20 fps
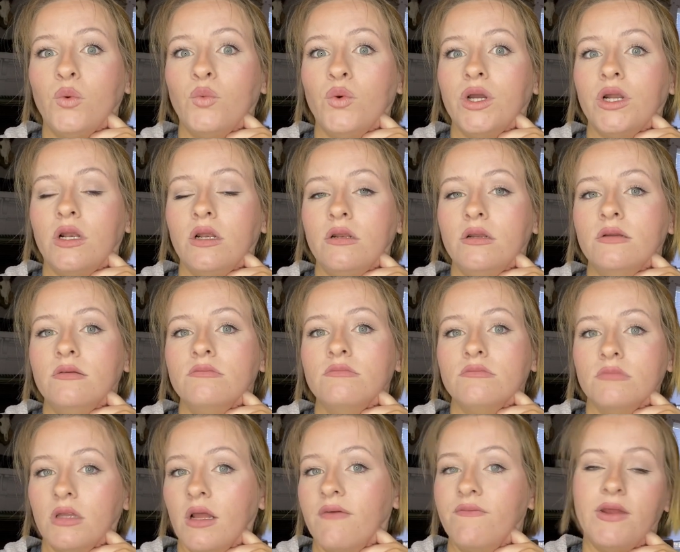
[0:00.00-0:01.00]
would
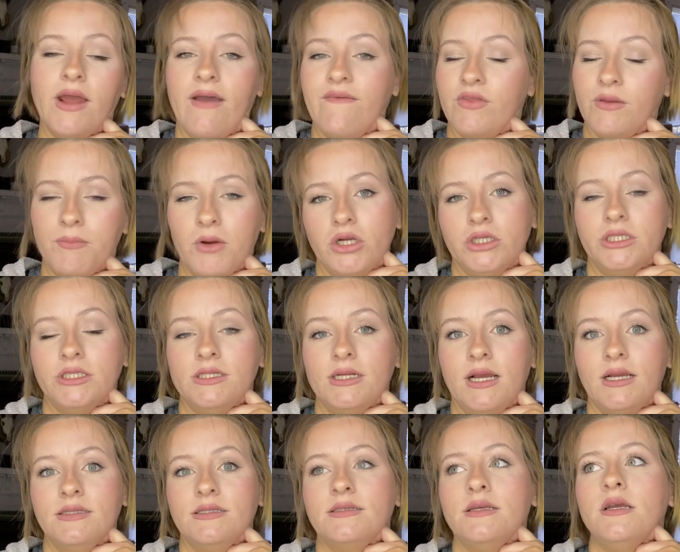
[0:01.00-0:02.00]
love to have the
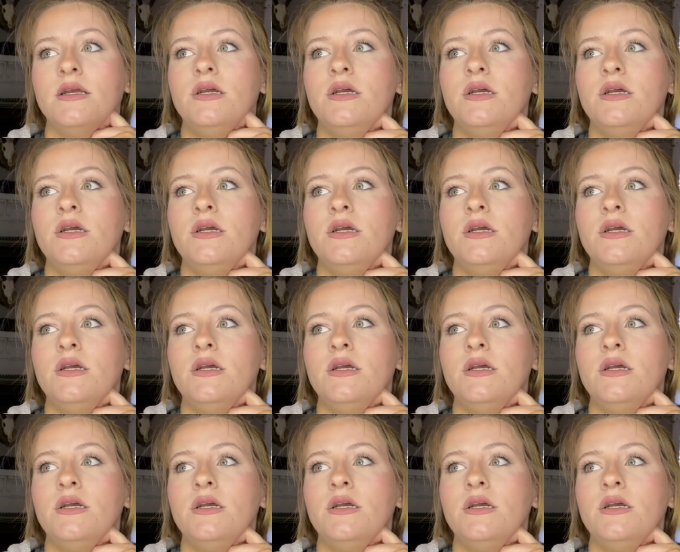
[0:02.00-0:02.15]
merchandise.